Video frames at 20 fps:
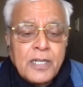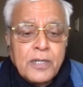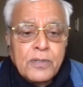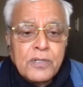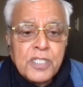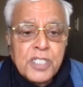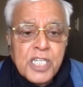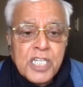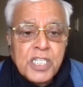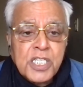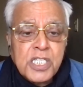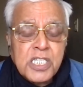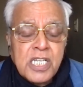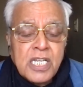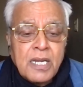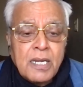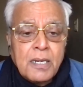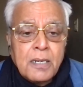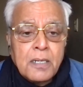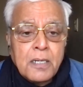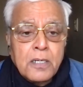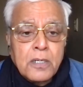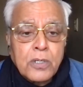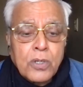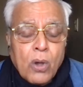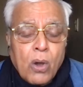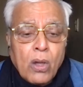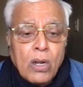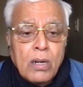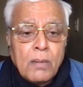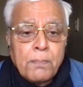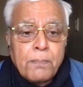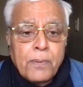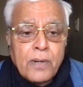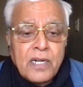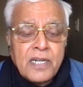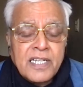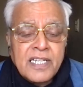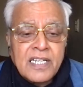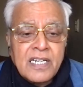to 60 top
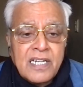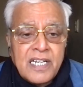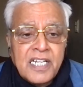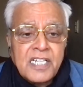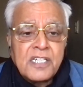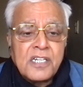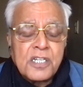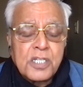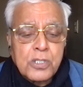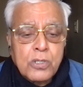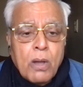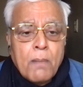political leaders.